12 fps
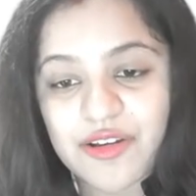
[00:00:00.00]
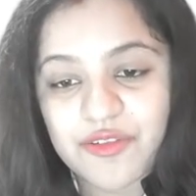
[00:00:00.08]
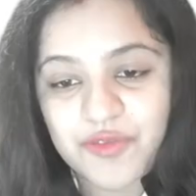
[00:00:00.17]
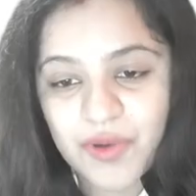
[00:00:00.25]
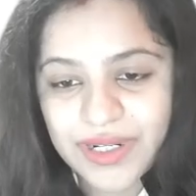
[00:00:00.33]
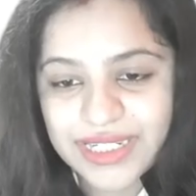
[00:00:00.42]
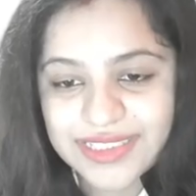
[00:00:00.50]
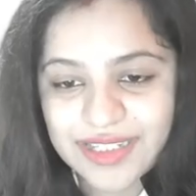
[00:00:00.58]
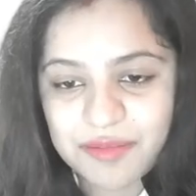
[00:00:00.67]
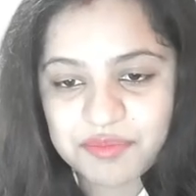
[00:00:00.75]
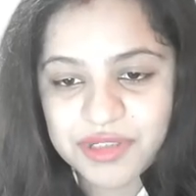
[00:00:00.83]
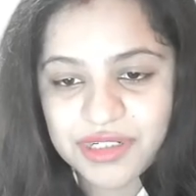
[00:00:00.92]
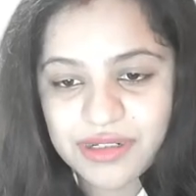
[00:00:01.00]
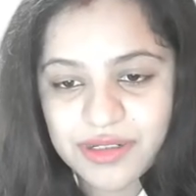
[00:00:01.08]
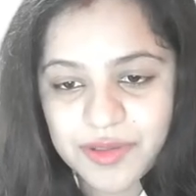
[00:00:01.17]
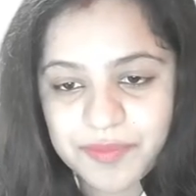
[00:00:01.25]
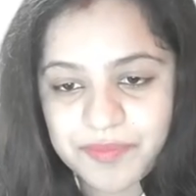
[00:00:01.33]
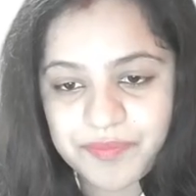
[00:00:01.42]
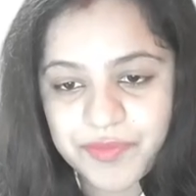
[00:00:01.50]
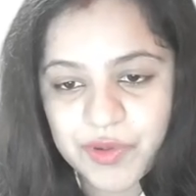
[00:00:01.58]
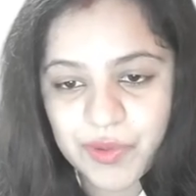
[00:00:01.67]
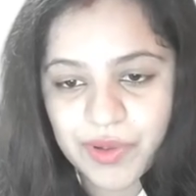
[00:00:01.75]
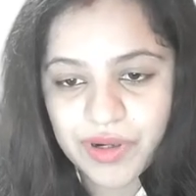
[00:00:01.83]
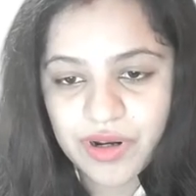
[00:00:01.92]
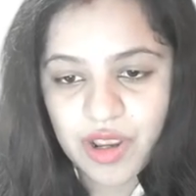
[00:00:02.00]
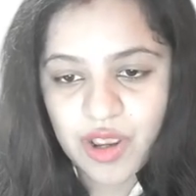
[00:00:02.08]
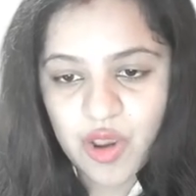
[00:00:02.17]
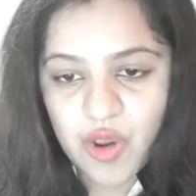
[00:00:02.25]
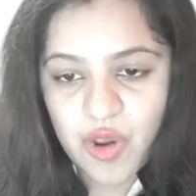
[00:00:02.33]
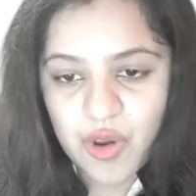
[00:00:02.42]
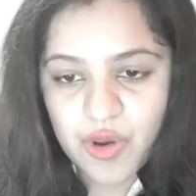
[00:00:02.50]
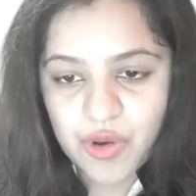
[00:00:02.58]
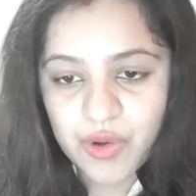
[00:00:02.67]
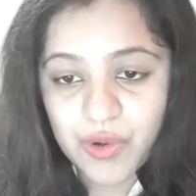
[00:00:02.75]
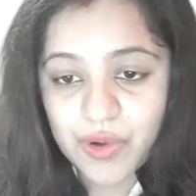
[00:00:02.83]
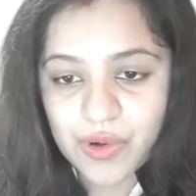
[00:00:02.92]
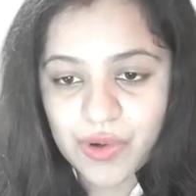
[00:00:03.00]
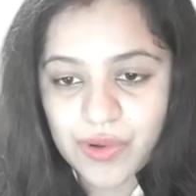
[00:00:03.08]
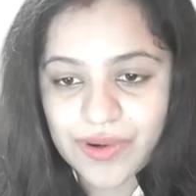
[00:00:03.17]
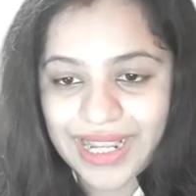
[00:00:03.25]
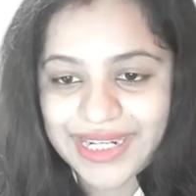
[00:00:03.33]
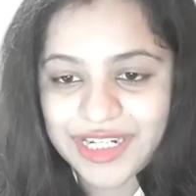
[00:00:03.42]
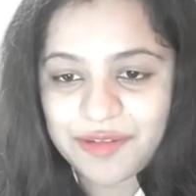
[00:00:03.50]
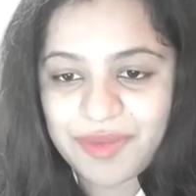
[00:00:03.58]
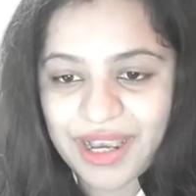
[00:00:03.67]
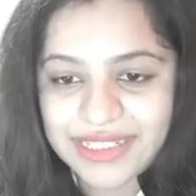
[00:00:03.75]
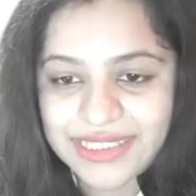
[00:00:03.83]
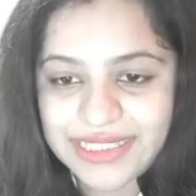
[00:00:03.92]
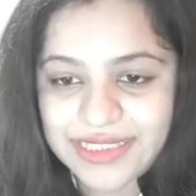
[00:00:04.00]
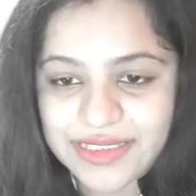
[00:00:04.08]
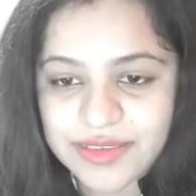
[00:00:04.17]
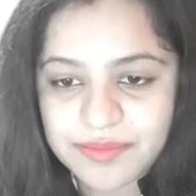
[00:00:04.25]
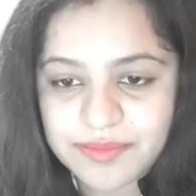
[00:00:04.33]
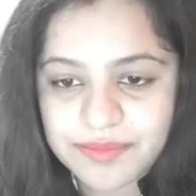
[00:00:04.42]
For example, your Corynebacterium